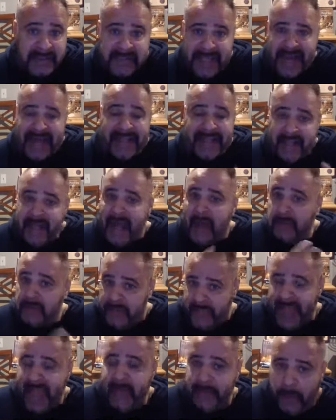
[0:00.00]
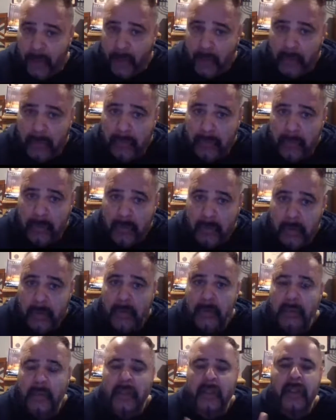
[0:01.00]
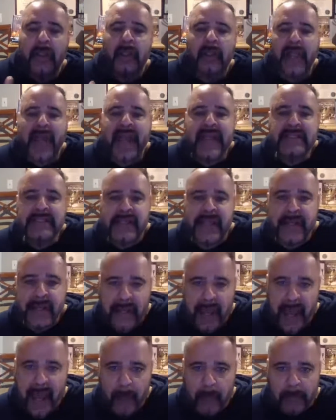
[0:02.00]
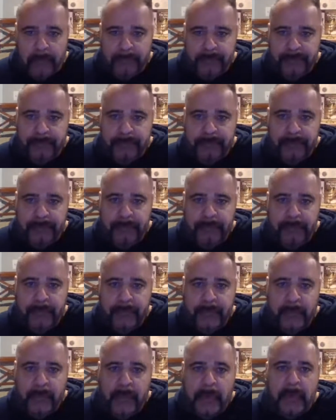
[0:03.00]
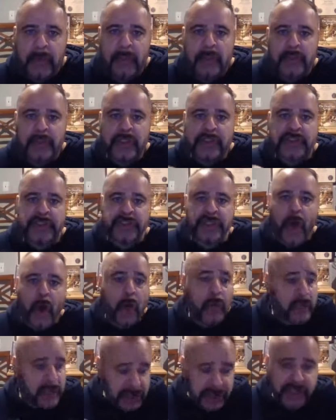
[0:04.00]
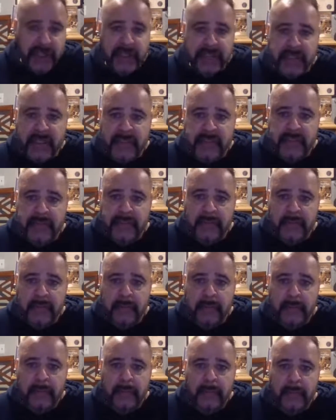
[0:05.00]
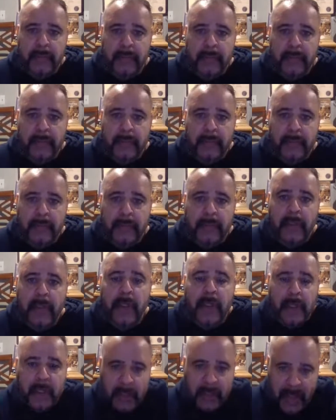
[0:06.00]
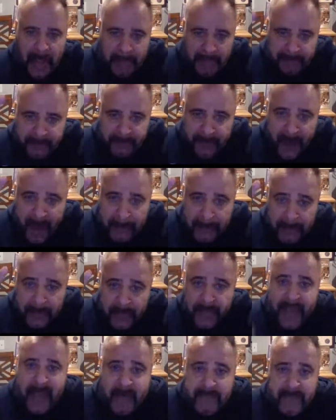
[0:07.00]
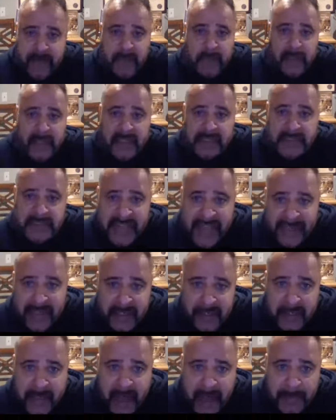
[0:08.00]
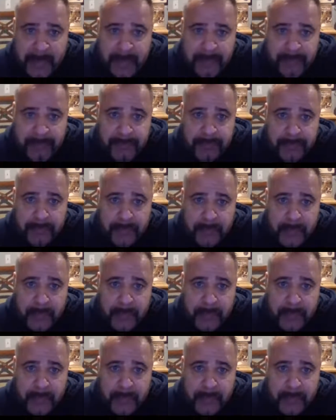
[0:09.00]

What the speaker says: is exactly how Daniel lays it out. The stone is Jesus coming from heaven, his second coming